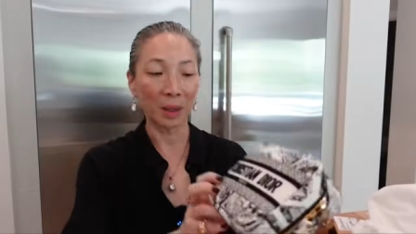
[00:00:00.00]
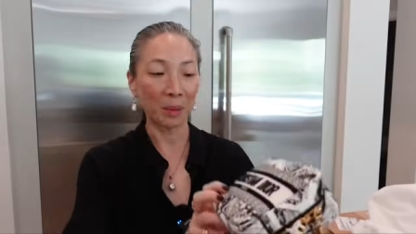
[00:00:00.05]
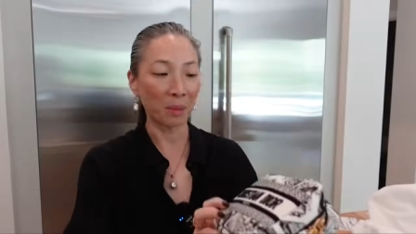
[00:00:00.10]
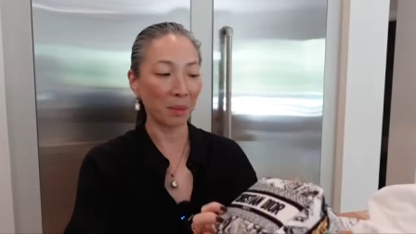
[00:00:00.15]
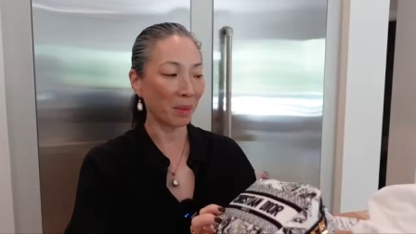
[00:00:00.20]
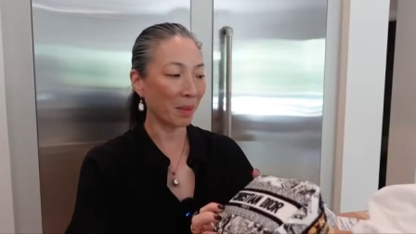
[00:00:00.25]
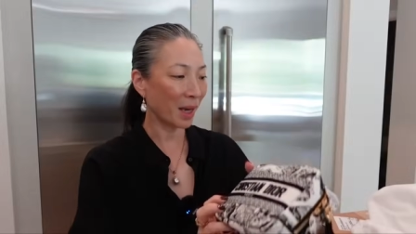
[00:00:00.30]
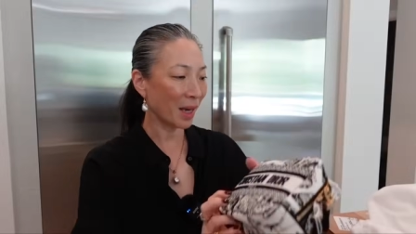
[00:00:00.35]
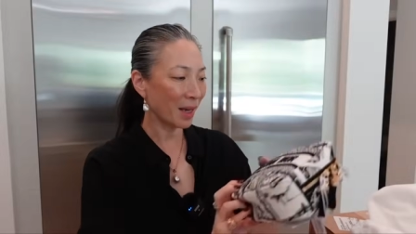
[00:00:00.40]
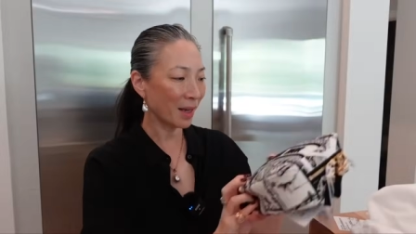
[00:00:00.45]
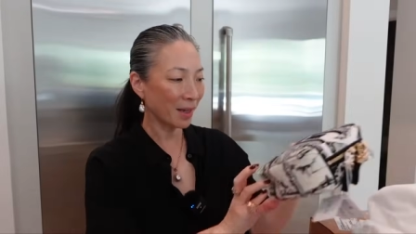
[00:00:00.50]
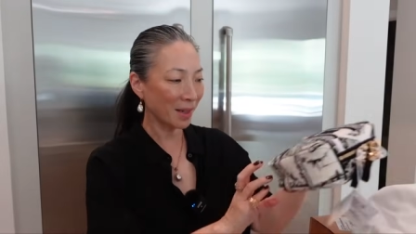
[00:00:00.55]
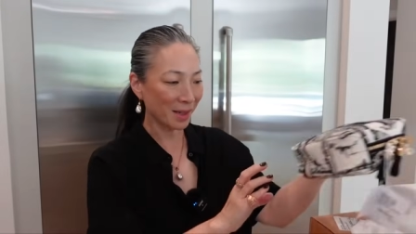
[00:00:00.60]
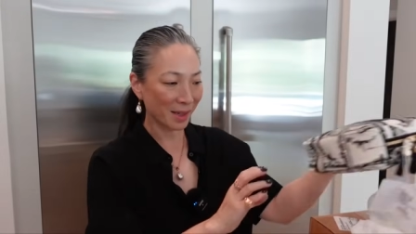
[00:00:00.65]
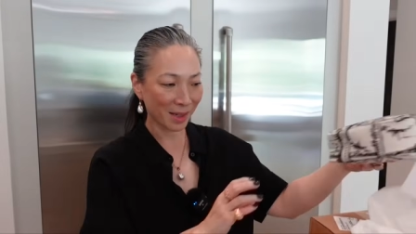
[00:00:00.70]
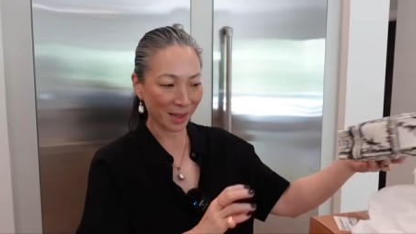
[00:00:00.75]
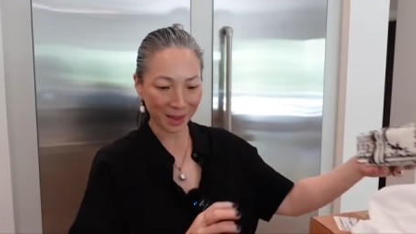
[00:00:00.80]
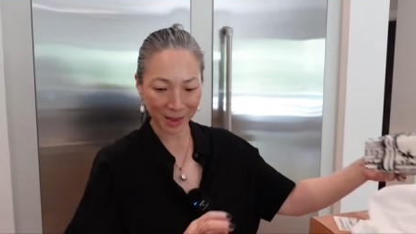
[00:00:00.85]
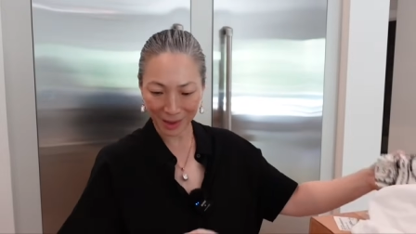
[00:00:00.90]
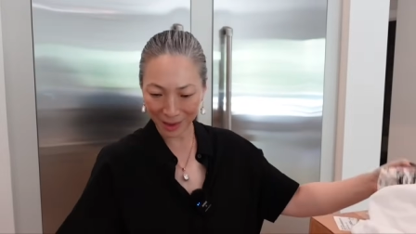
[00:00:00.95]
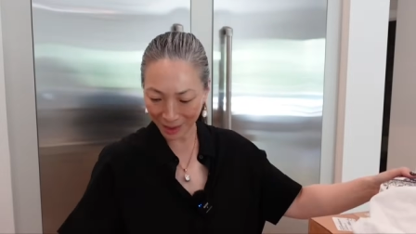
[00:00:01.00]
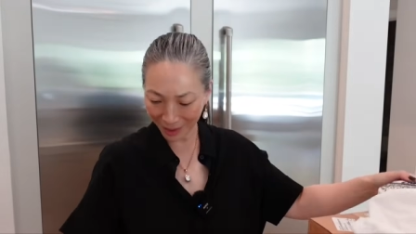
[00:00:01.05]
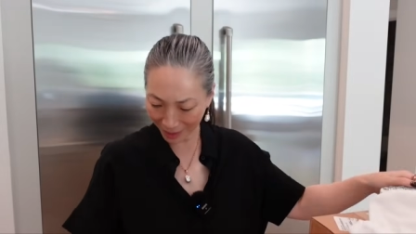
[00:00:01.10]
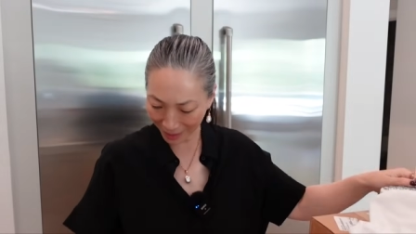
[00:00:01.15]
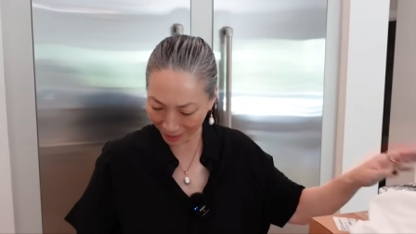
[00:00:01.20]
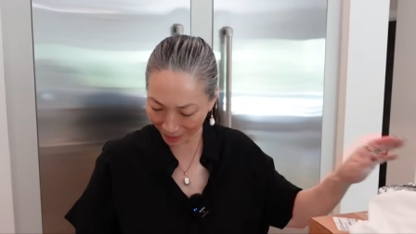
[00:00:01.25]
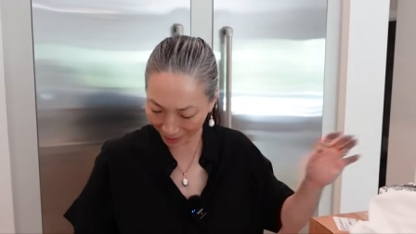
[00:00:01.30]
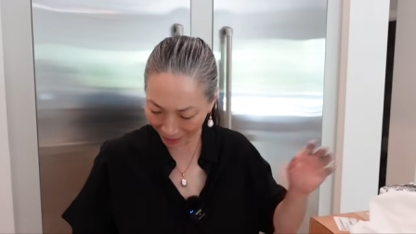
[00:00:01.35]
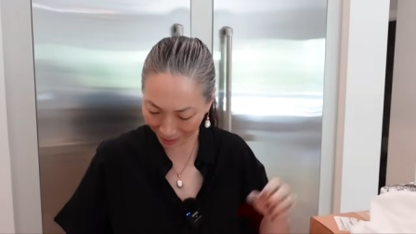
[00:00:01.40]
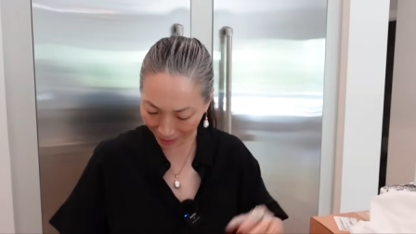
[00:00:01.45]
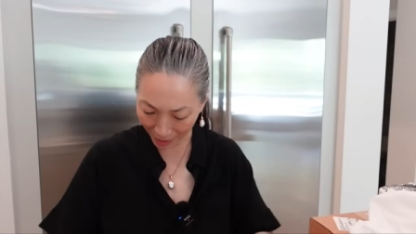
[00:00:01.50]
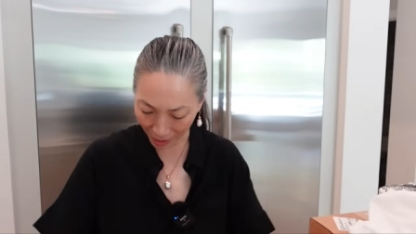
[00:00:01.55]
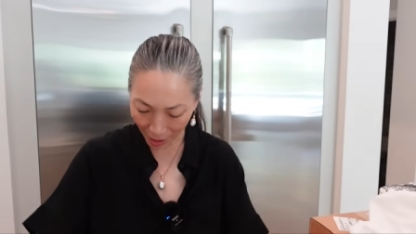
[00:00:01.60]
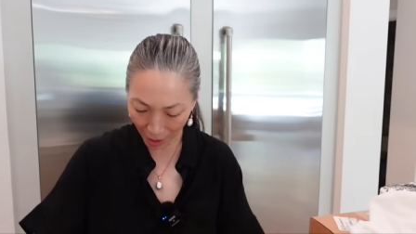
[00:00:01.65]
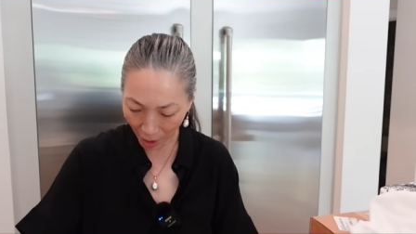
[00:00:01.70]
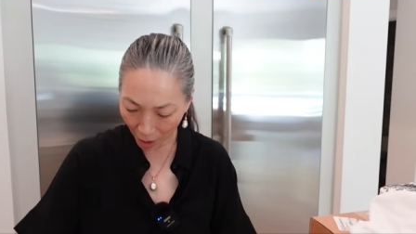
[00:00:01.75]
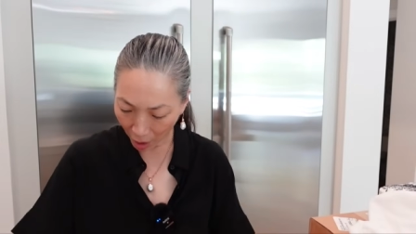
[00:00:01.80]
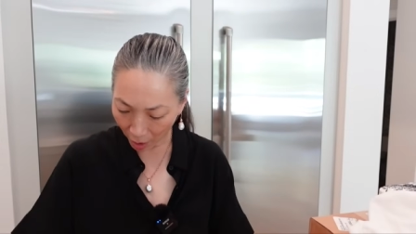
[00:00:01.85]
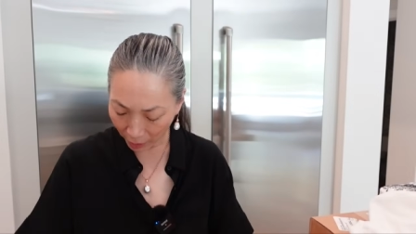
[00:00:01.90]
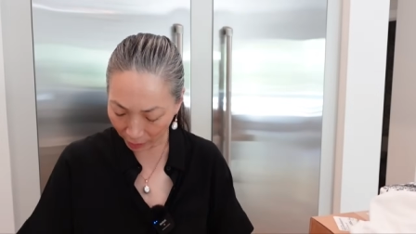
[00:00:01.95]
Amazing.
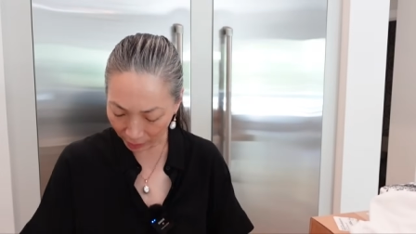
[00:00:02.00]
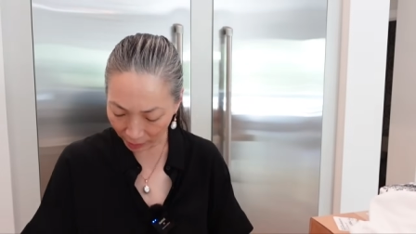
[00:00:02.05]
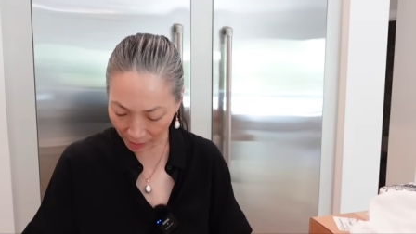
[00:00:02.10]
All right,